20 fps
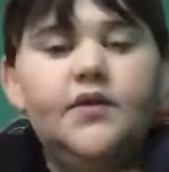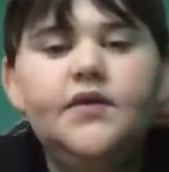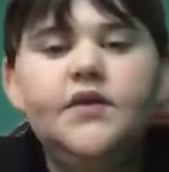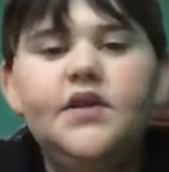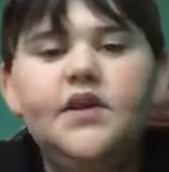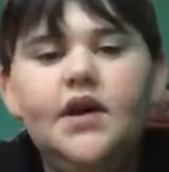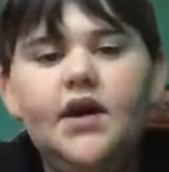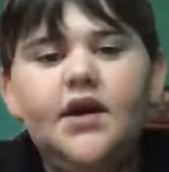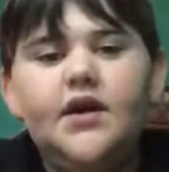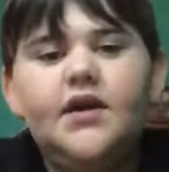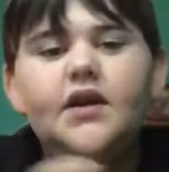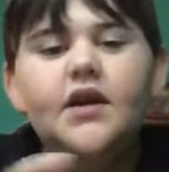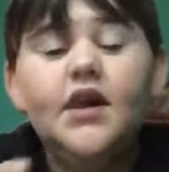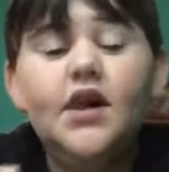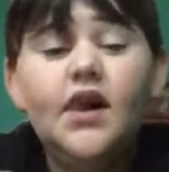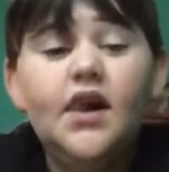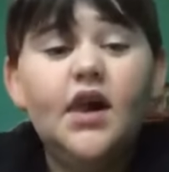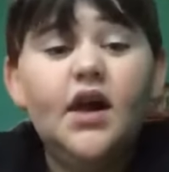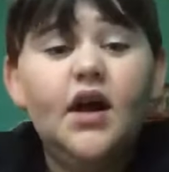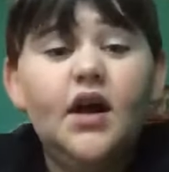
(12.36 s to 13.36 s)
the uh,
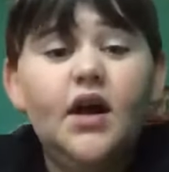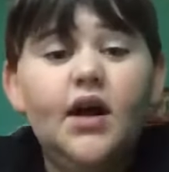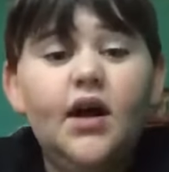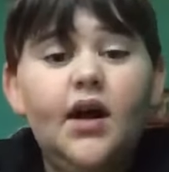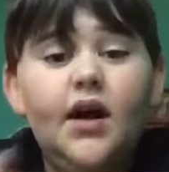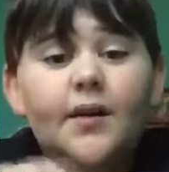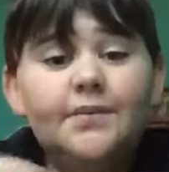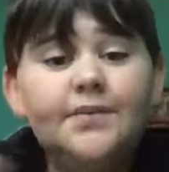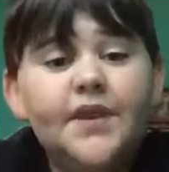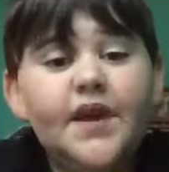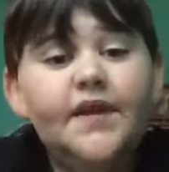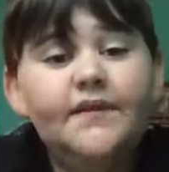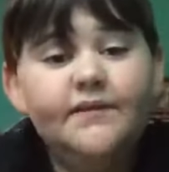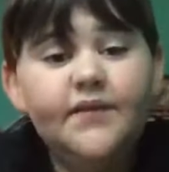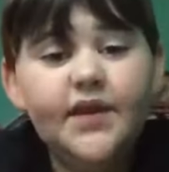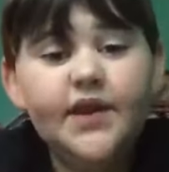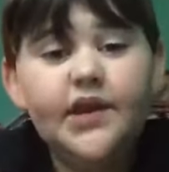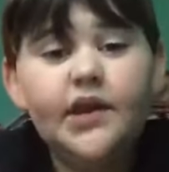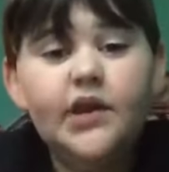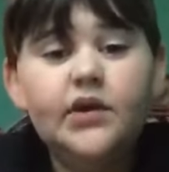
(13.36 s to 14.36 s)
update
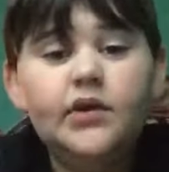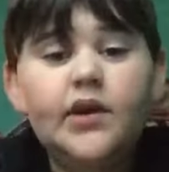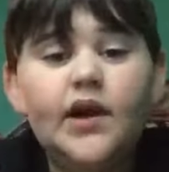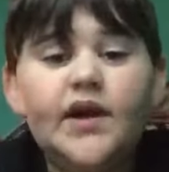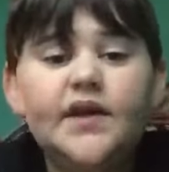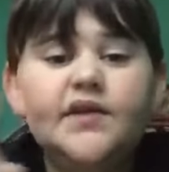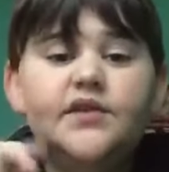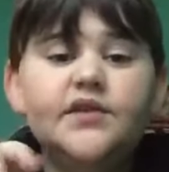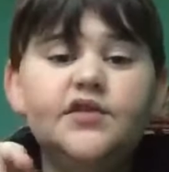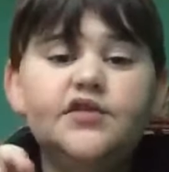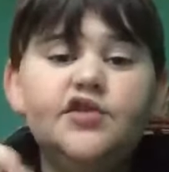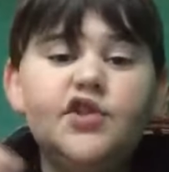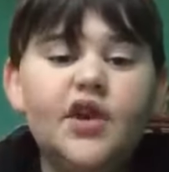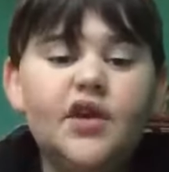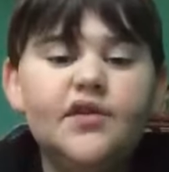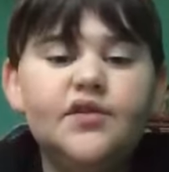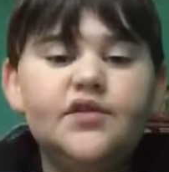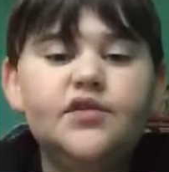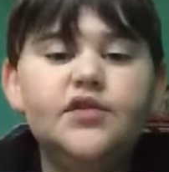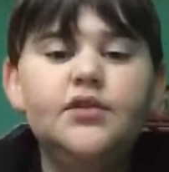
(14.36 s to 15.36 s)
video, I
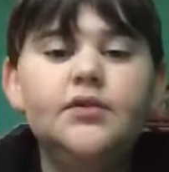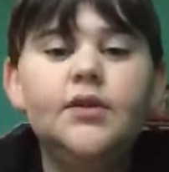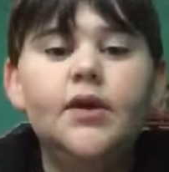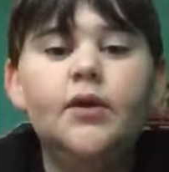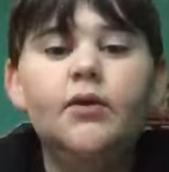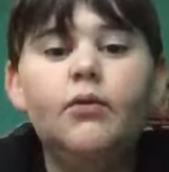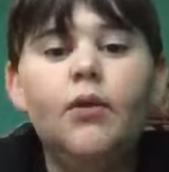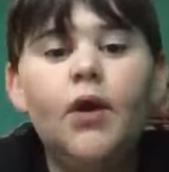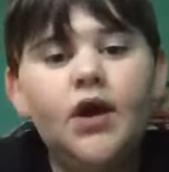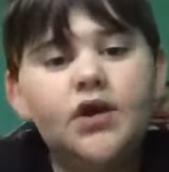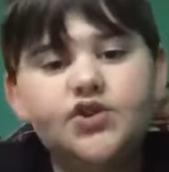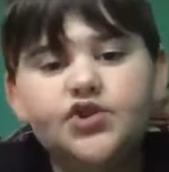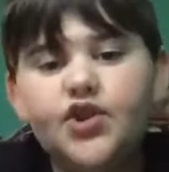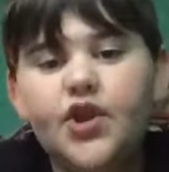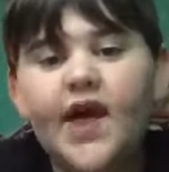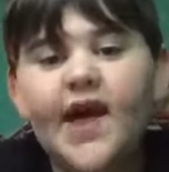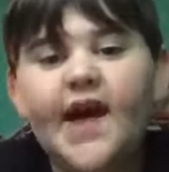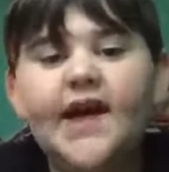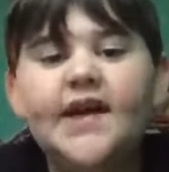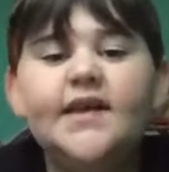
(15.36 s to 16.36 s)
suggest you go watch
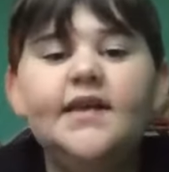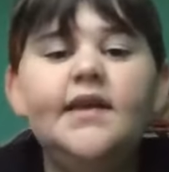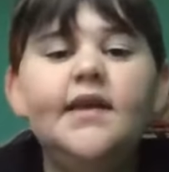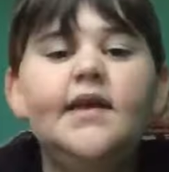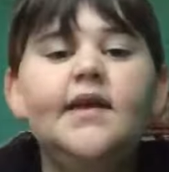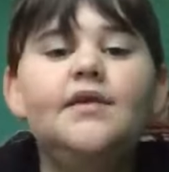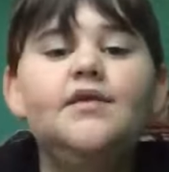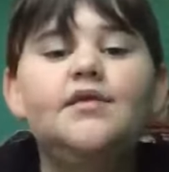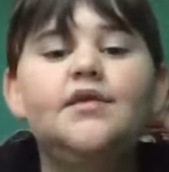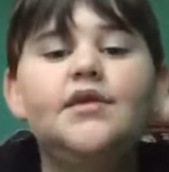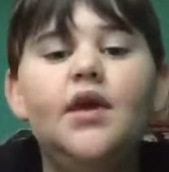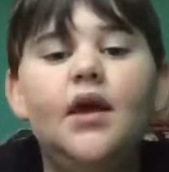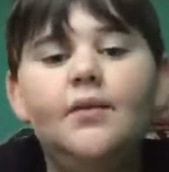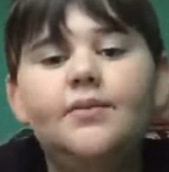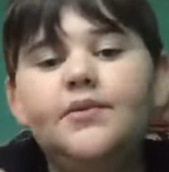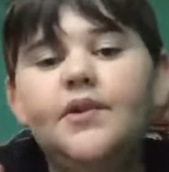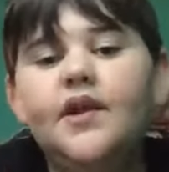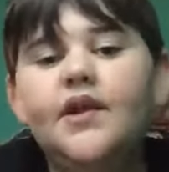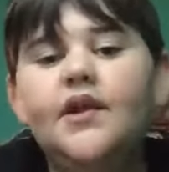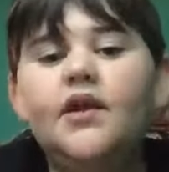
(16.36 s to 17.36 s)
that. It's an
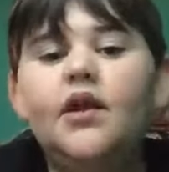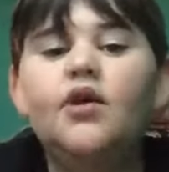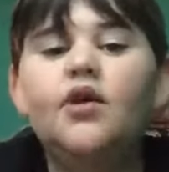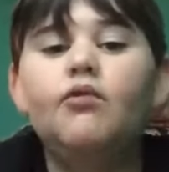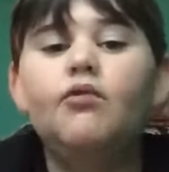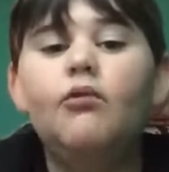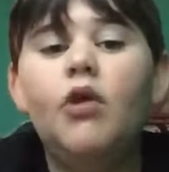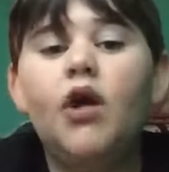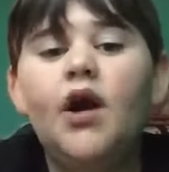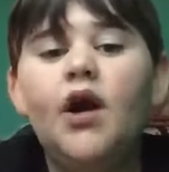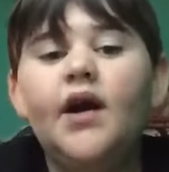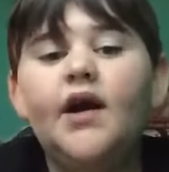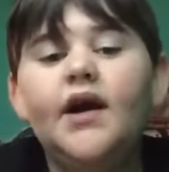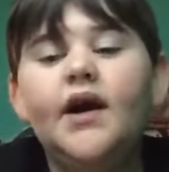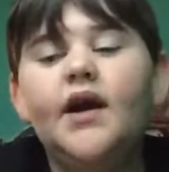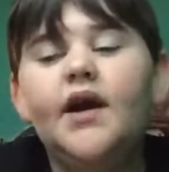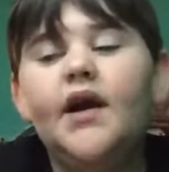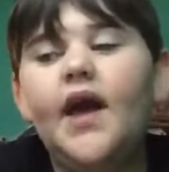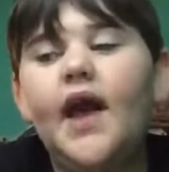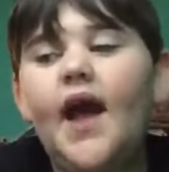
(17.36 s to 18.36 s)
update on
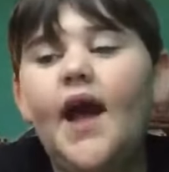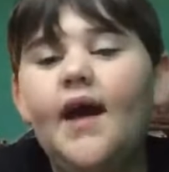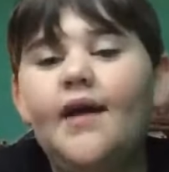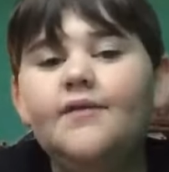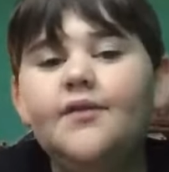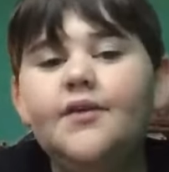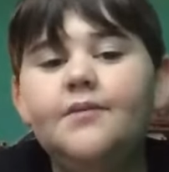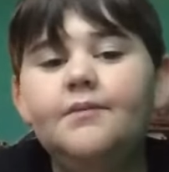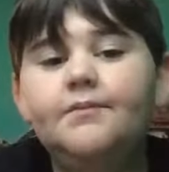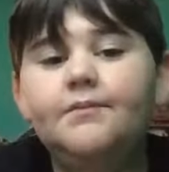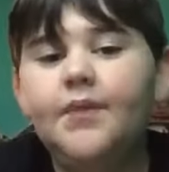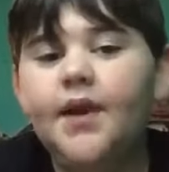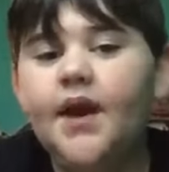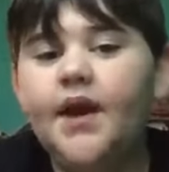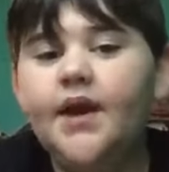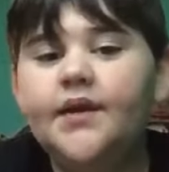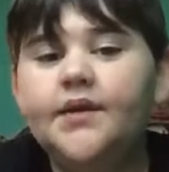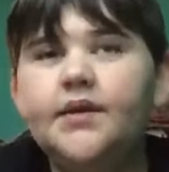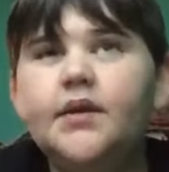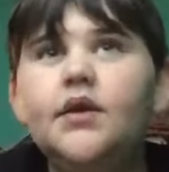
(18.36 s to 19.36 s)
why I haven't
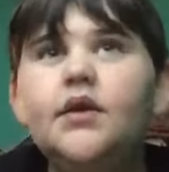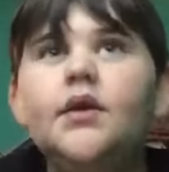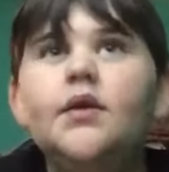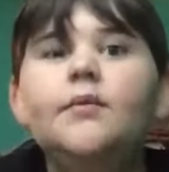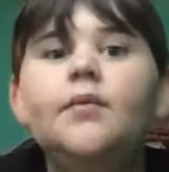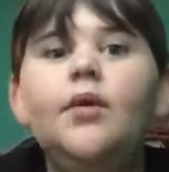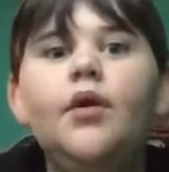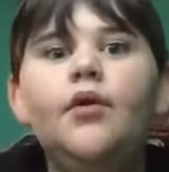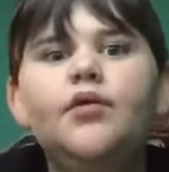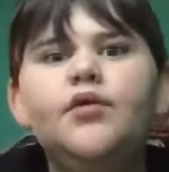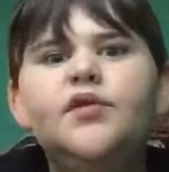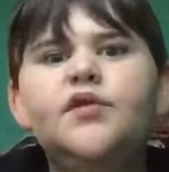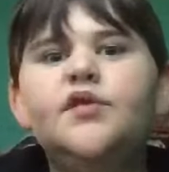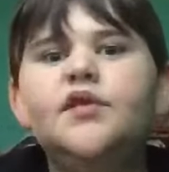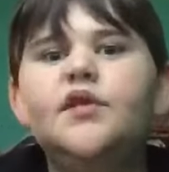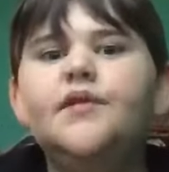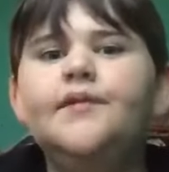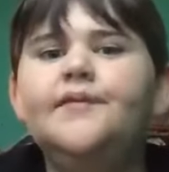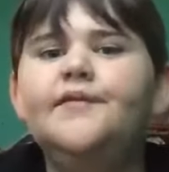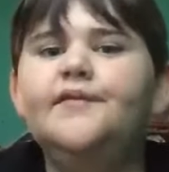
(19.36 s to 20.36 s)
been
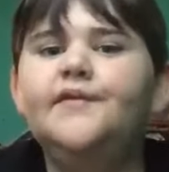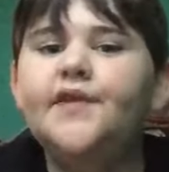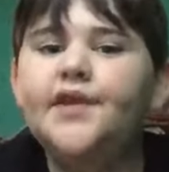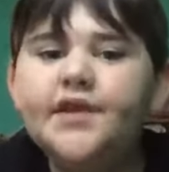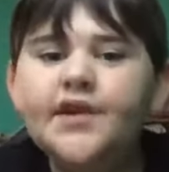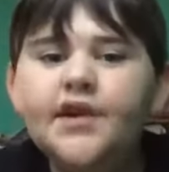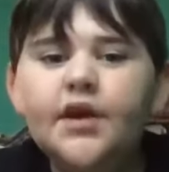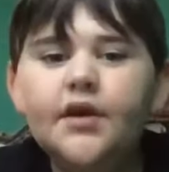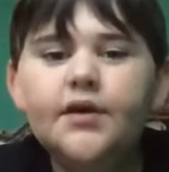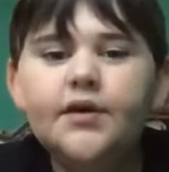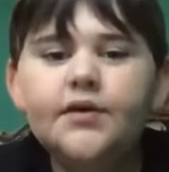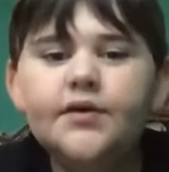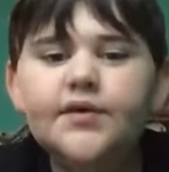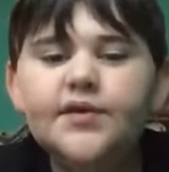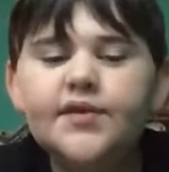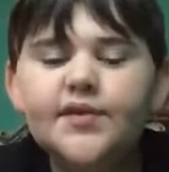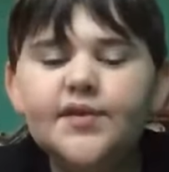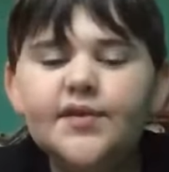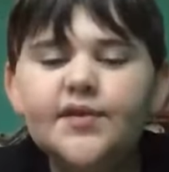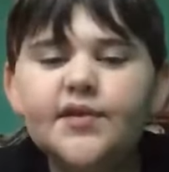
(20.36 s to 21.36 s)
posting
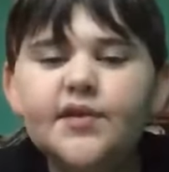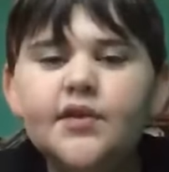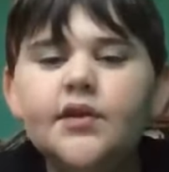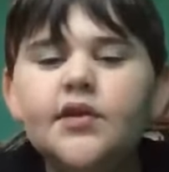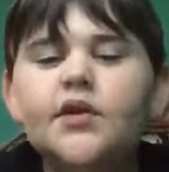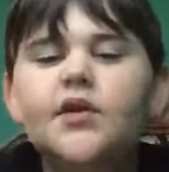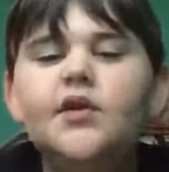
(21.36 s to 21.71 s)
videos.